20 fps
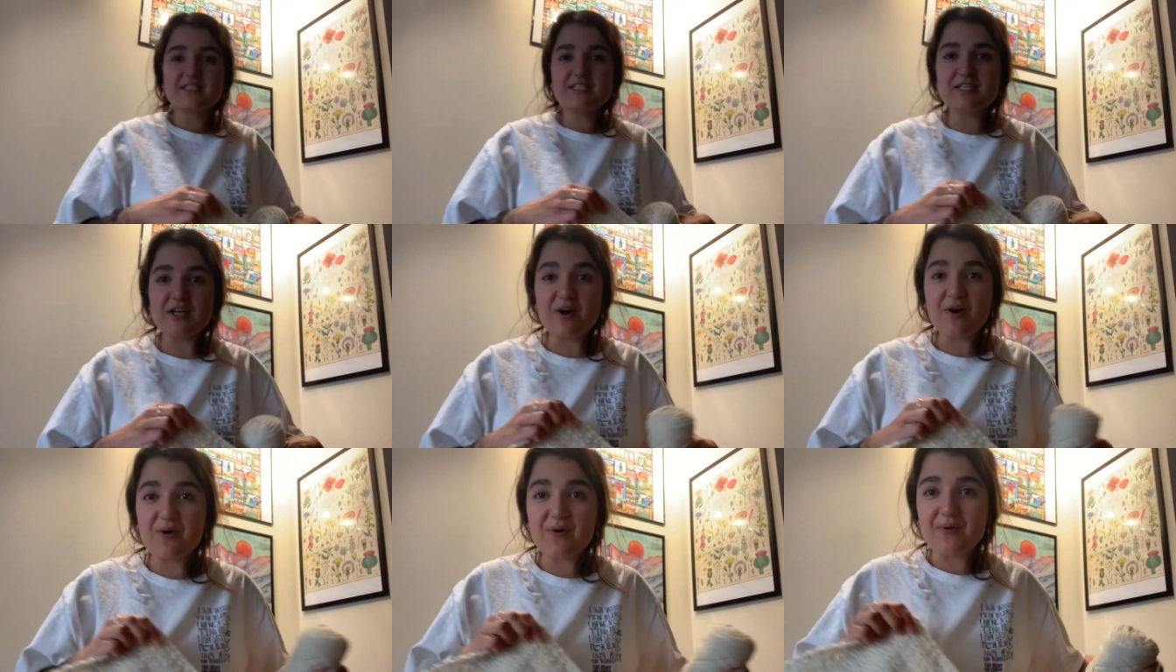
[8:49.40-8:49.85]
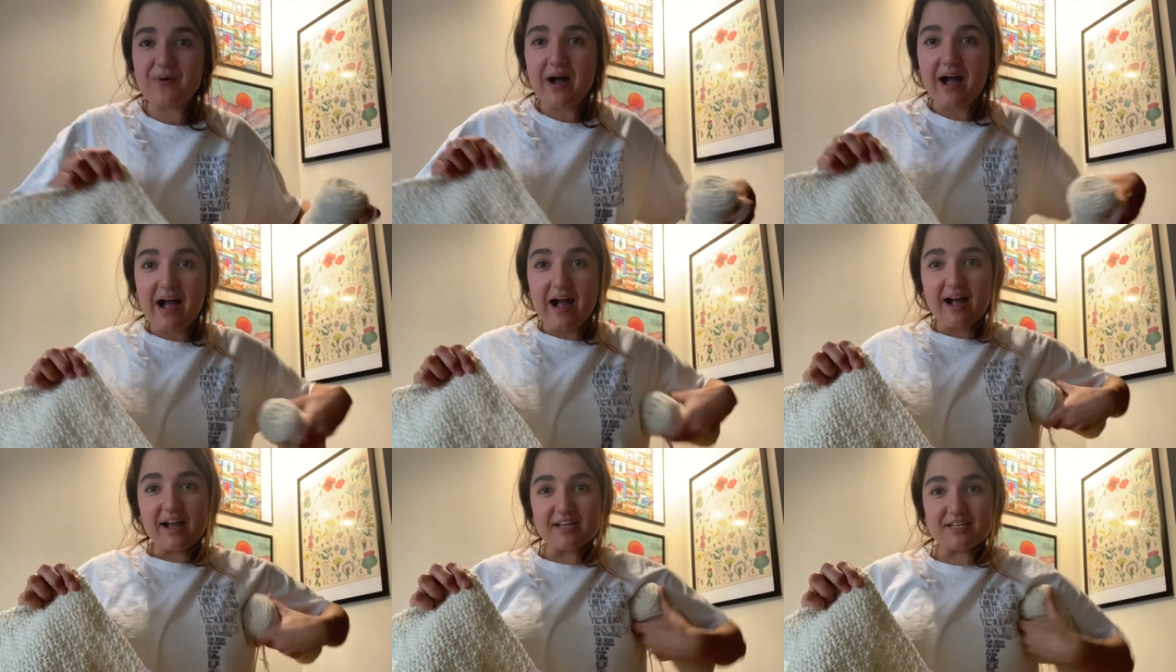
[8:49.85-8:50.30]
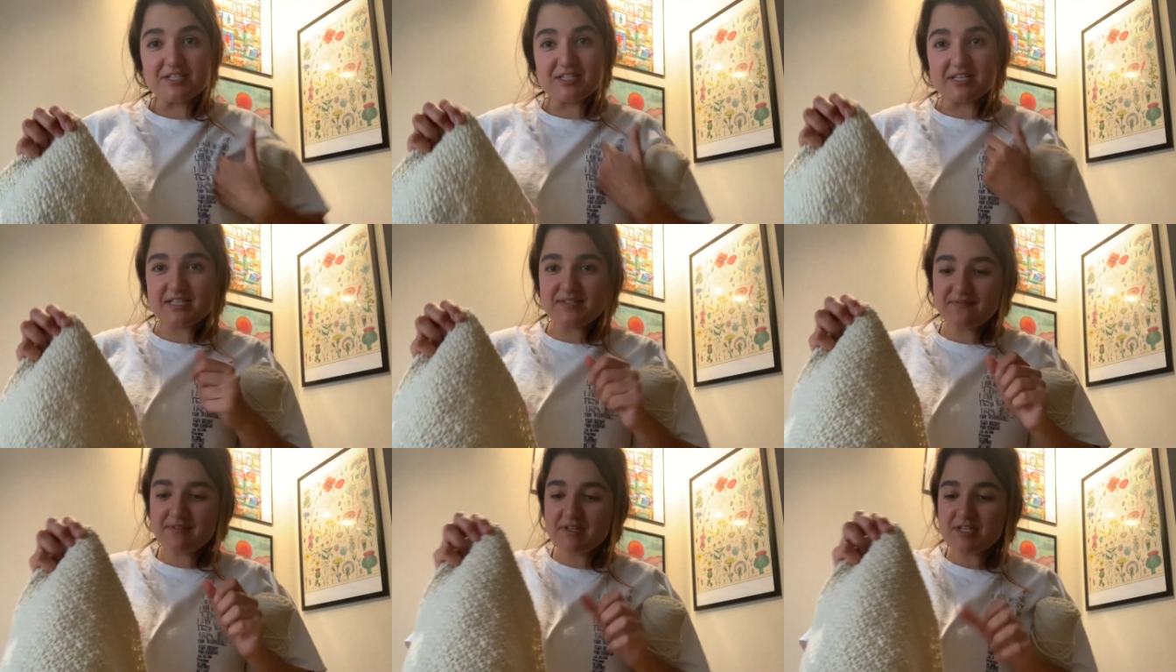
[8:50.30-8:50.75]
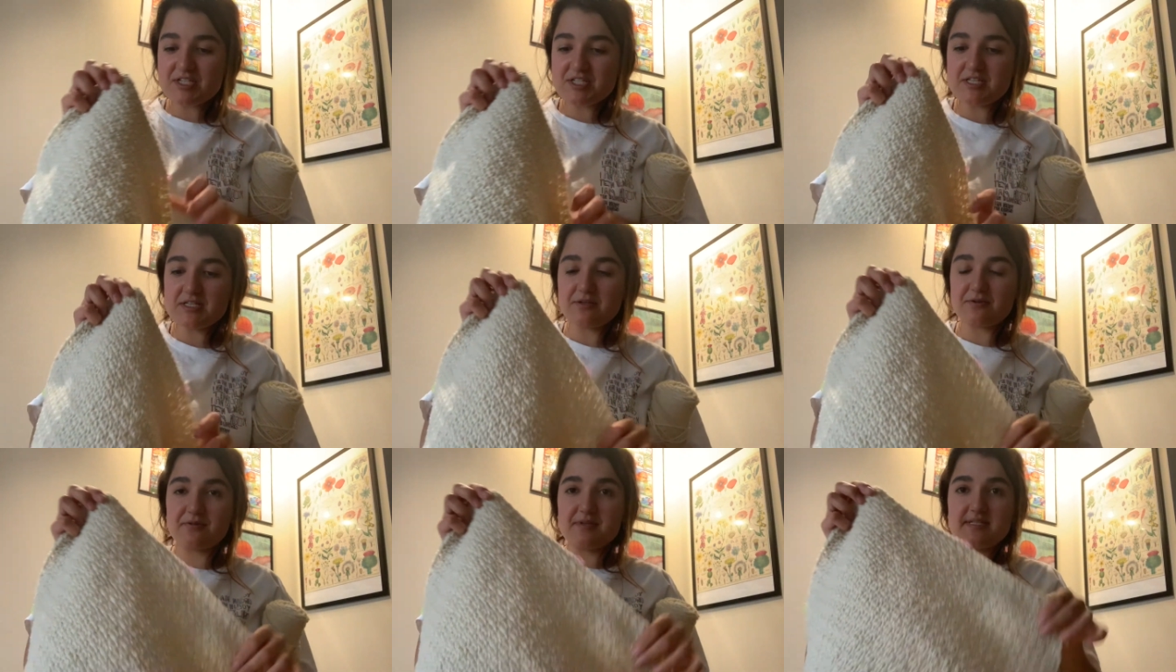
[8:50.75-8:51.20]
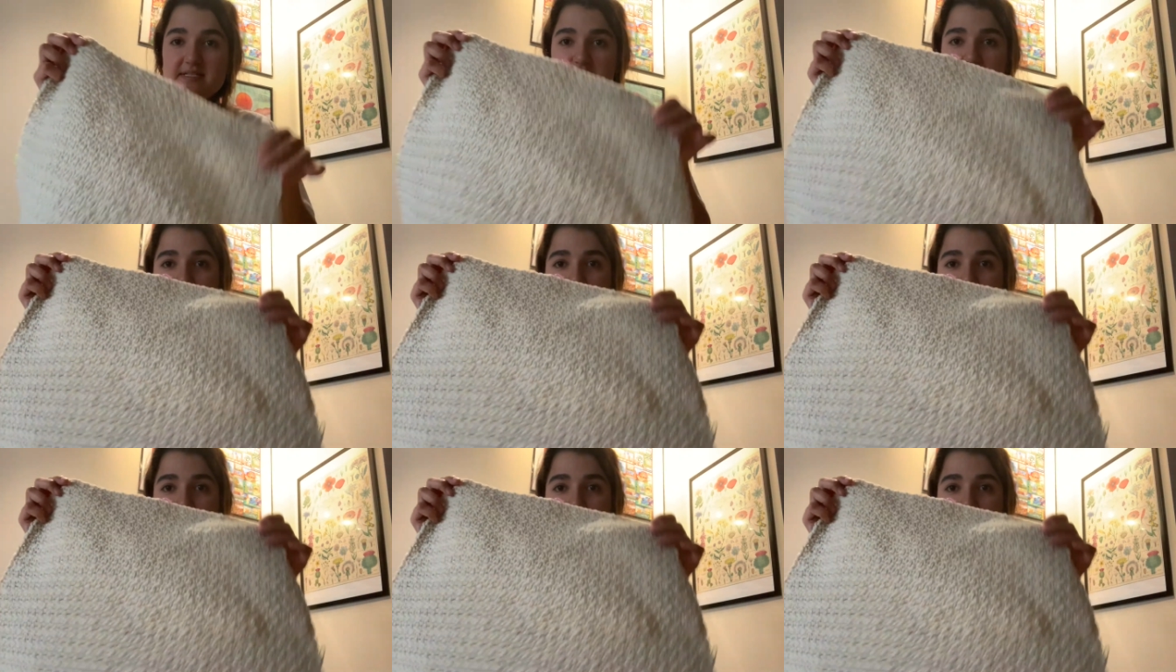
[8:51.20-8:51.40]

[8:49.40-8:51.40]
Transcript: So I just finished decreasing